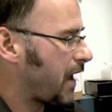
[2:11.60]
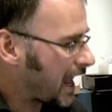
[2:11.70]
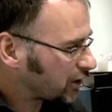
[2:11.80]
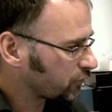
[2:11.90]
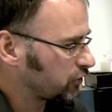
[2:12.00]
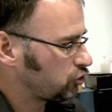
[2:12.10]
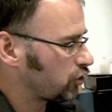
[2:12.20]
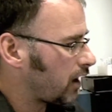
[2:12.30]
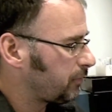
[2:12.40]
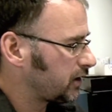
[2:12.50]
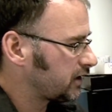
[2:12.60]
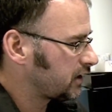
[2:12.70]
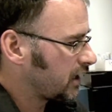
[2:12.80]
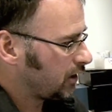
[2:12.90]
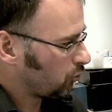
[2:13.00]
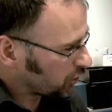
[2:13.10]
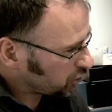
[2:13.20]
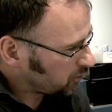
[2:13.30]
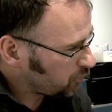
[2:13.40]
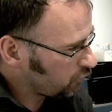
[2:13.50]
edge of the droplet
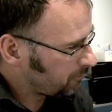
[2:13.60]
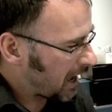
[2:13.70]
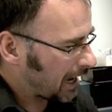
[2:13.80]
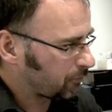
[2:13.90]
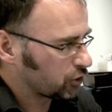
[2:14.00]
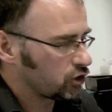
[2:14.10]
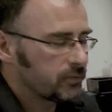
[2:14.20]
wants to move back, but